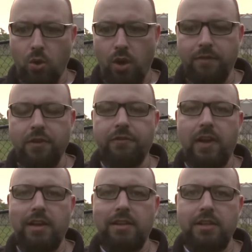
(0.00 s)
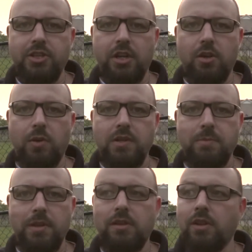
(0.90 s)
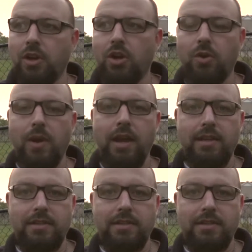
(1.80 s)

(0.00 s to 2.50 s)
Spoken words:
If you find a legit coin spill, hooray,